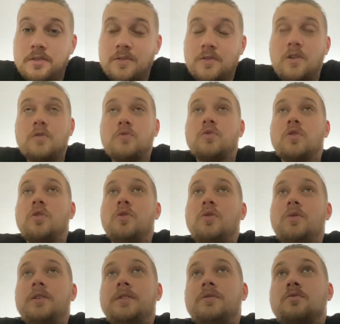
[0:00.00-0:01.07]
a
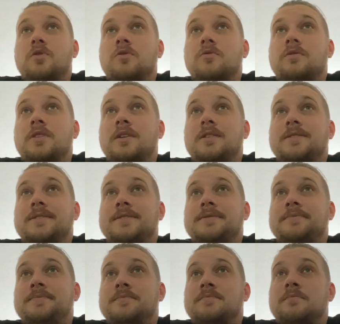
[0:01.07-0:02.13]
role in the
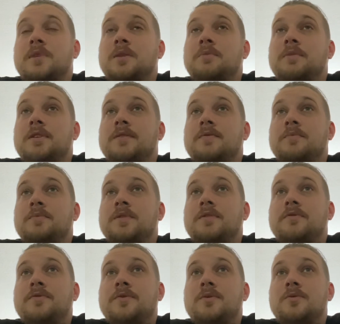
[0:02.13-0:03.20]
rotation, maybe even be a
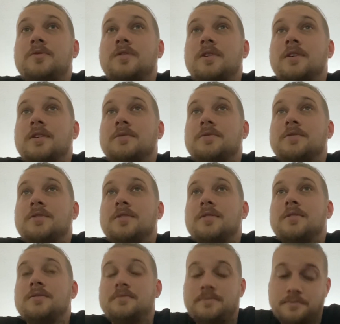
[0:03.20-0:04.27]
full-time starter.